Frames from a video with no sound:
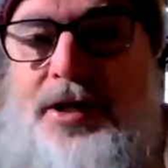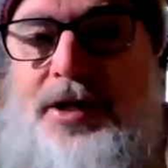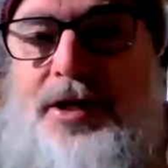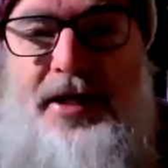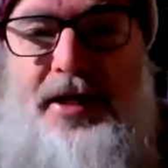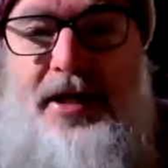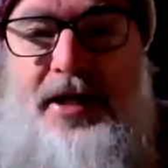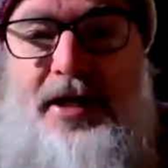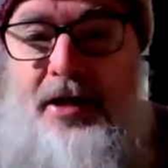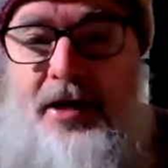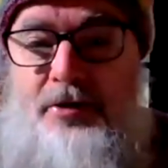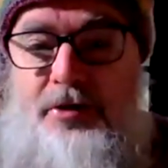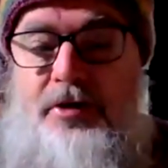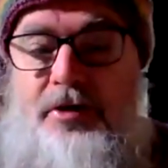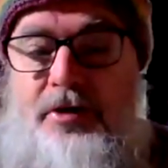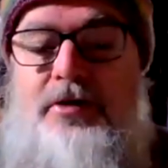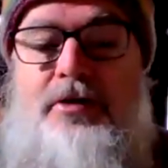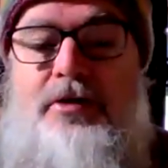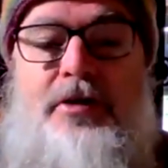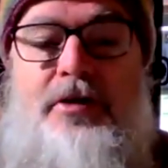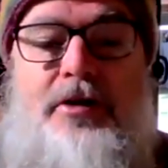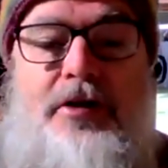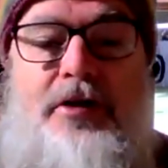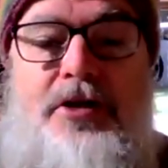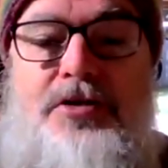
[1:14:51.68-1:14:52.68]
where did it go?
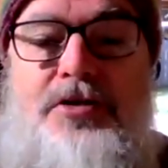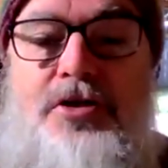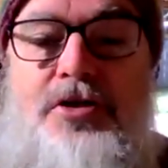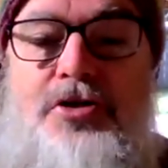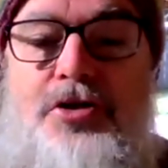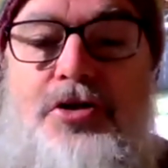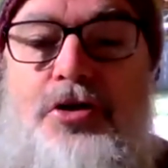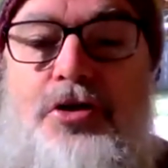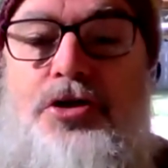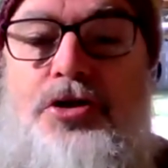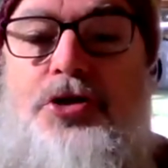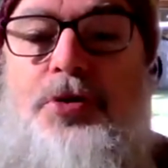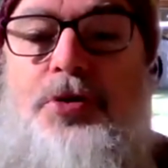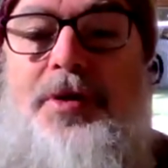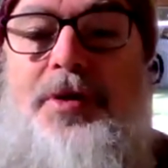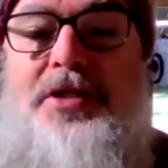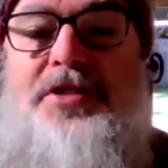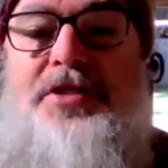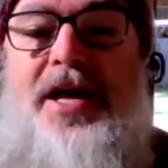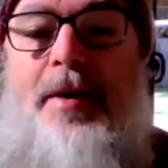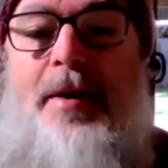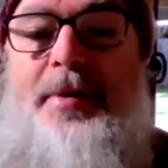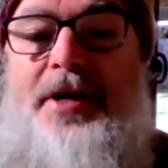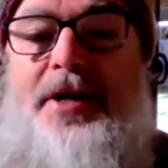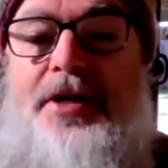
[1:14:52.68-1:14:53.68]
because as soon as you
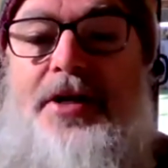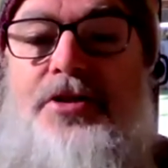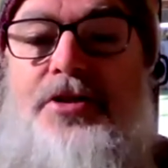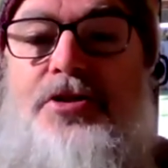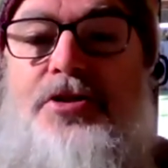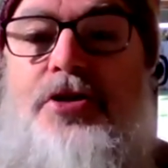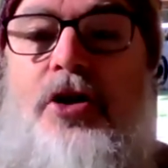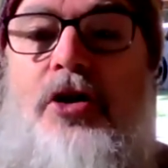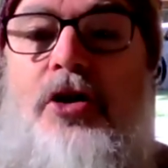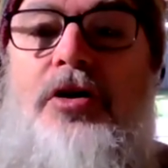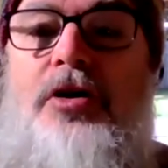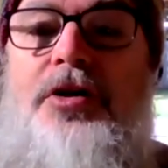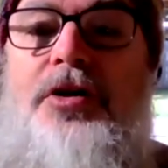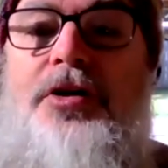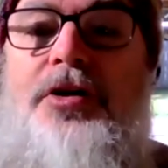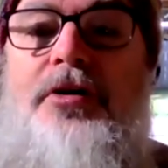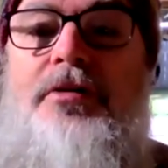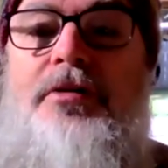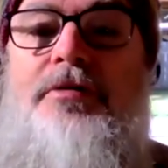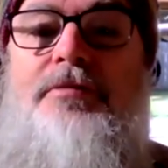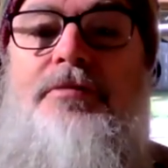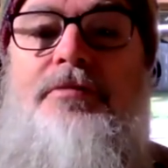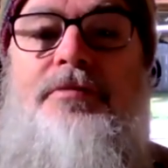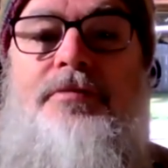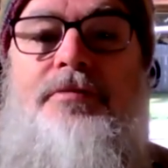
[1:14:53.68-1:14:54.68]
examine it, it's gone,
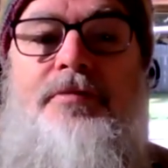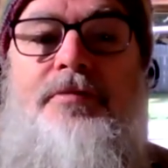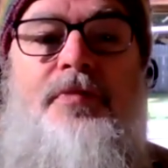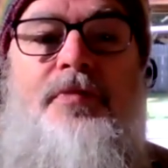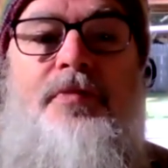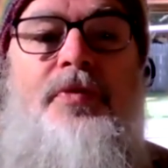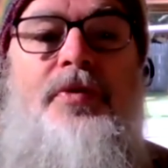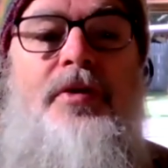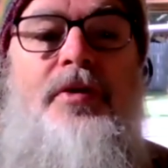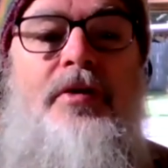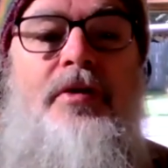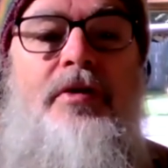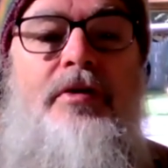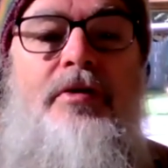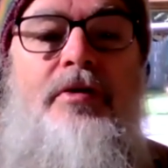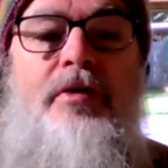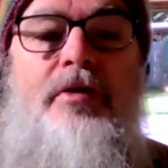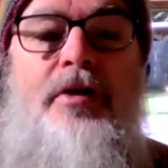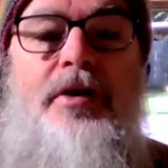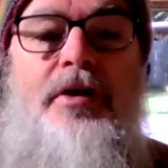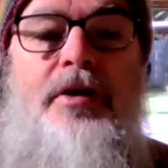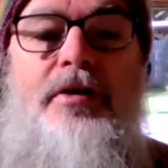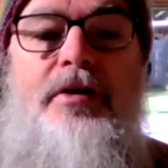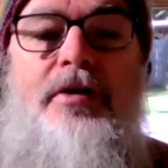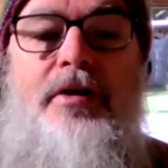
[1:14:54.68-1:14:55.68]

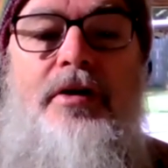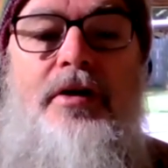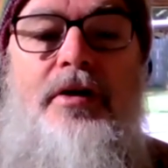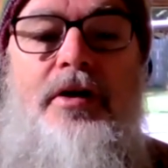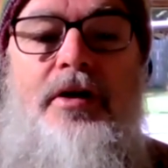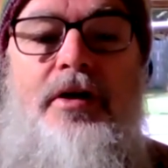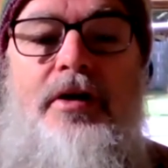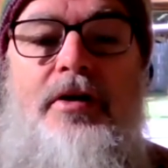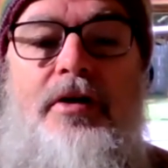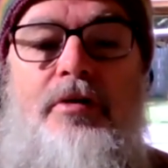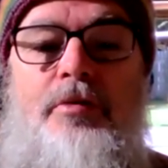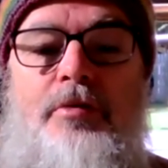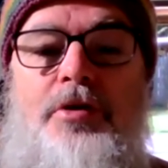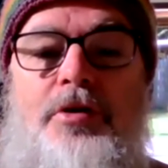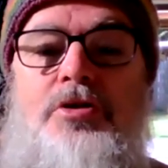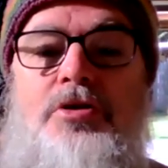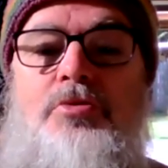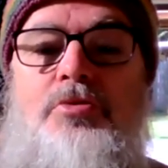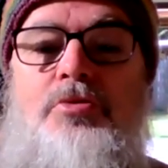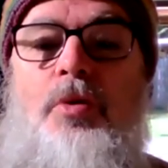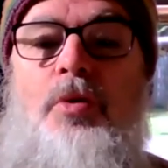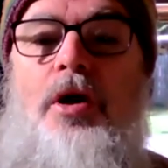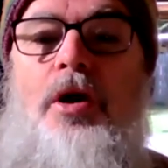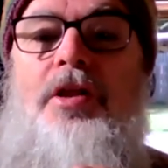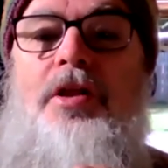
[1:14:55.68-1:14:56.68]
right?
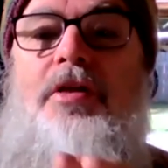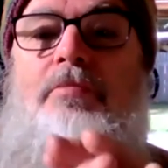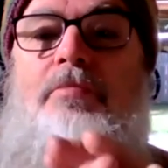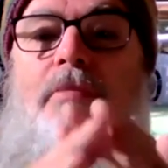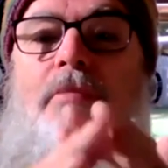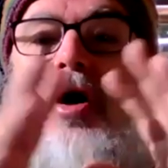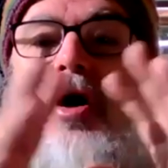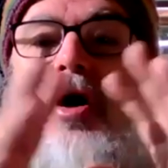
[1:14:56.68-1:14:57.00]
Which is why the